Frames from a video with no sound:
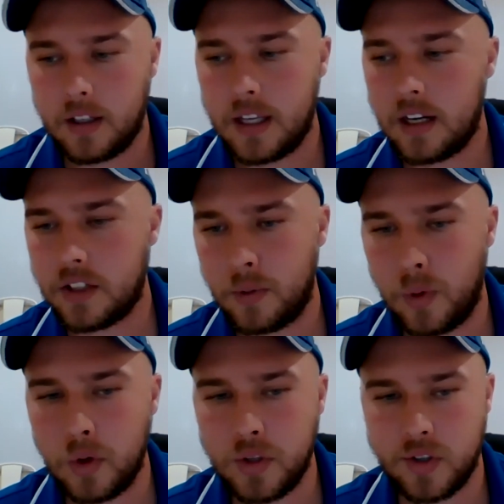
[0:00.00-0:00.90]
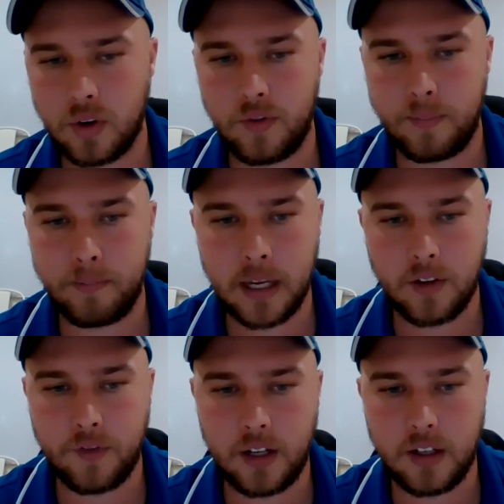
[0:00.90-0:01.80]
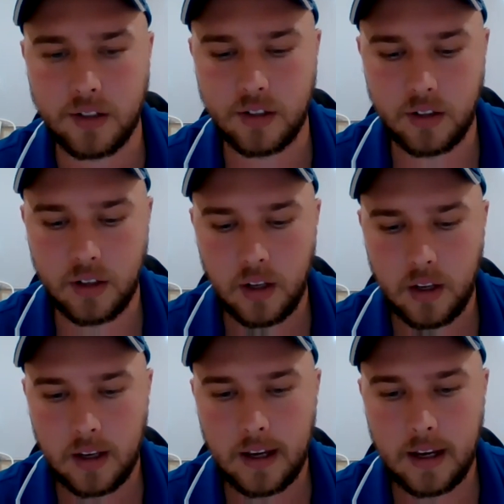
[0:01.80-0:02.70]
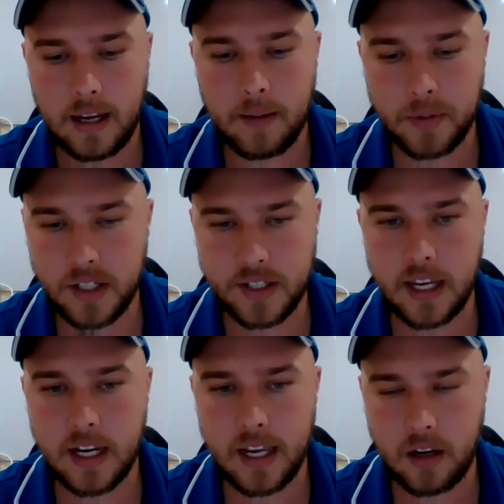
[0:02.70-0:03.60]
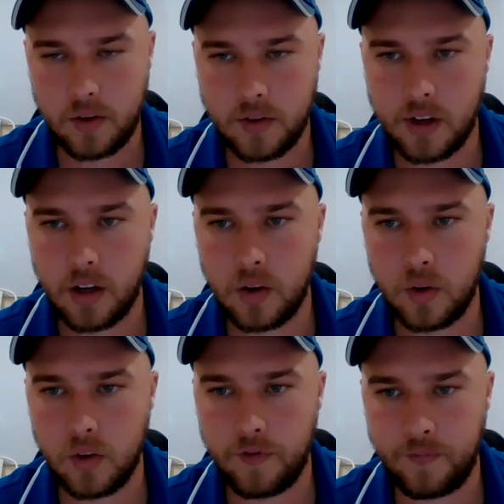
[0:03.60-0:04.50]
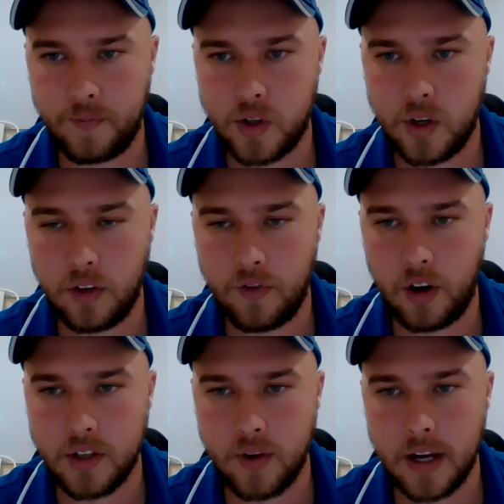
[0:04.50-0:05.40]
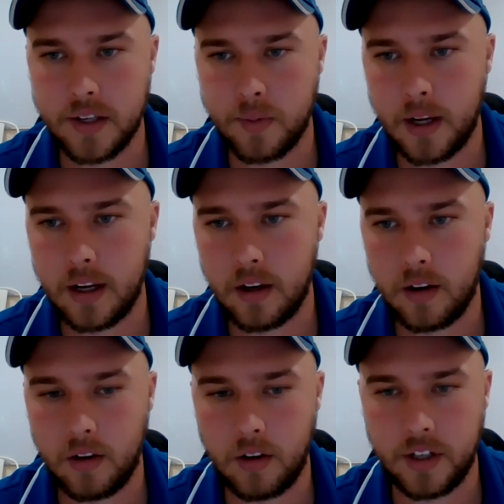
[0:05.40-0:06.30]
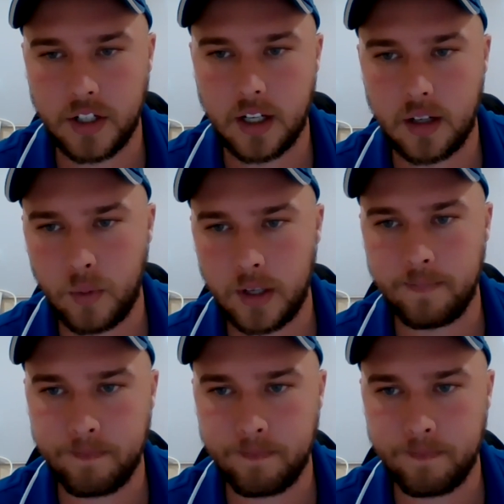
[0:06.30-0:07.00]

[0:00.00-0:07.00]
getting towards sort of peak fitness, and she's there now. So certainly finds a race where I think she can win.